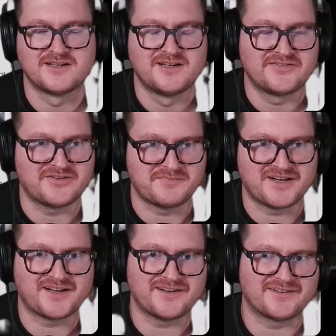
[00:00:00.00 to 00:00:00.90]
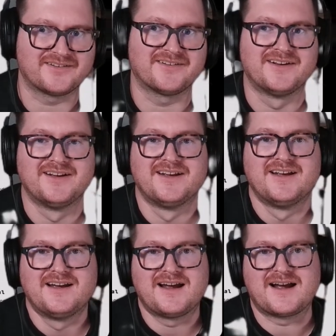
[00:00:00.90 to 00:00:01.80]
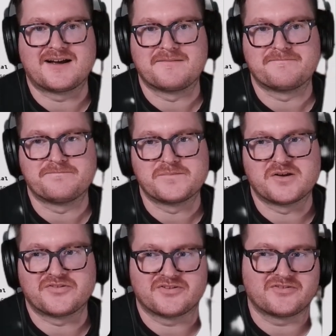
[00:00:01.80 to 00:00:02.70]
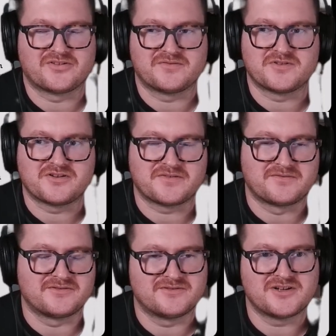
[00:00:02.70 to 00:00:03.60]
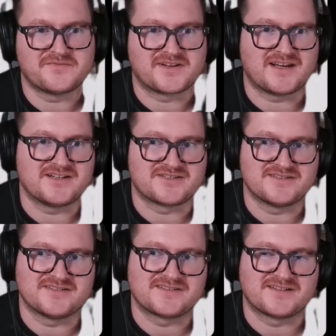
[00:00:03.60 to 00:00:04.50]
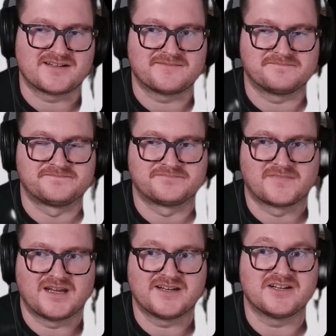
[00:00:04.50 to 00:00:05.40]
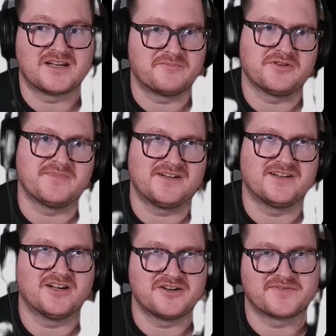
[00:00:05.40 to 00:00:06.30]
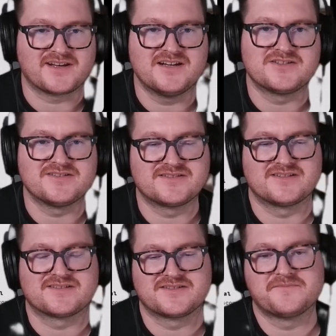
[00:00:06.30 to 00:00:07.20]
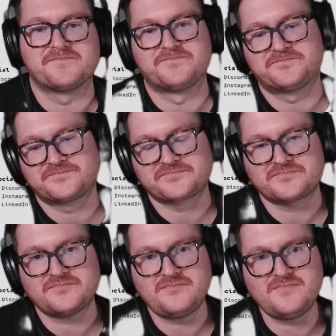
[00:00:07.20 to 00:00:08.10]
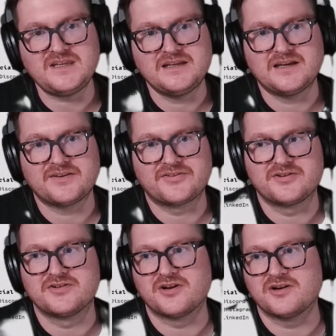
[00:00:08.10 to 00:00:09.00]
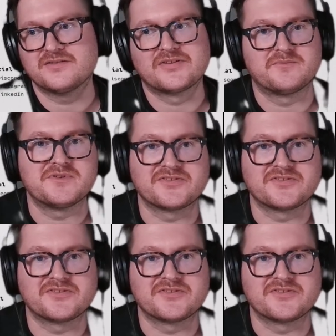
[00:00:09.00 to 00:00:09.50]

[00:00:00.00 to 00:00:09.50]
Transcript: submitted, and also sort of notifications. I need to implement a notification system. So you know if someone's